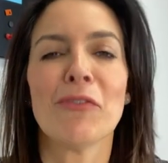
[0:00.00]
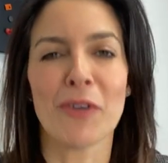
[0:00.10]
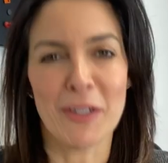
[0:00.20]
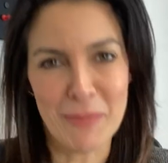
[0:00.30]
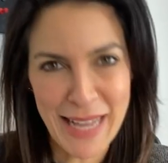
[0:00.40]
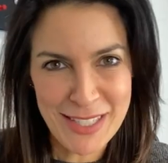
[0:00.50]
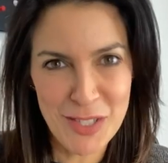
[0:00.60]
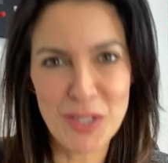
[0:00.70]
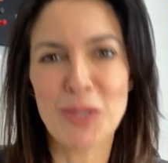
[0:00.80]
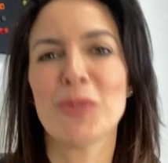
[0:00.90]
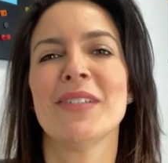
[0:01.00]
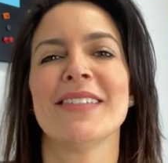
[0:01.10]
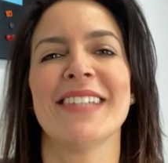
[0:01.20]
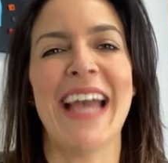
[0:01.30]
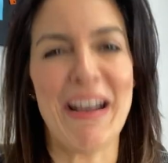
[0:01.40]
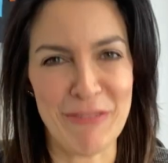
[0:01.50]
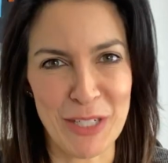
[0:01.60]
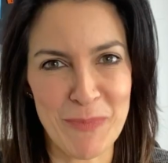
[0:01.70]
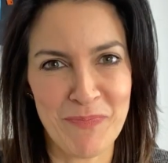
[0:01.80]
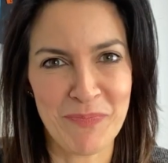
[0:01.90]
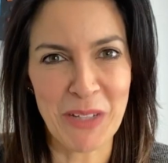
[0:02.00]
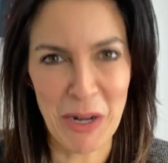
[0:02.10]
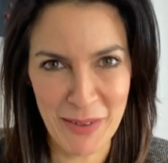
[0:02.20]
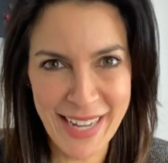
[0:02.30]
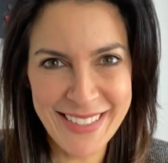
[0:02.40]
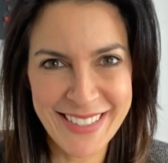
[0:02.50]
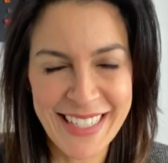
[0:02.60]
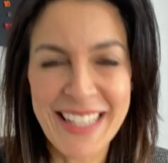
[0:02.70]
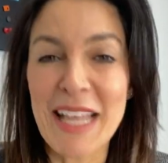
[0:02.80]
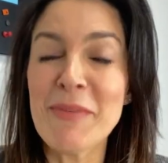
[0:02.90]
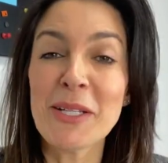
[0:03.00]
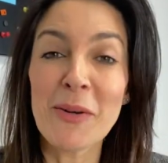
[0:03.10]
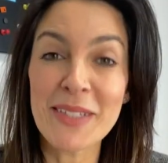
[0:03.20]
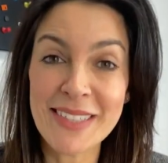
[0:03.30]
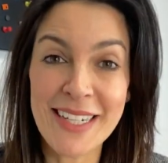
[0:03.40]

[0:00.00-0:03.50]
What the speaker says: for the best student ever. All right? Let me know in the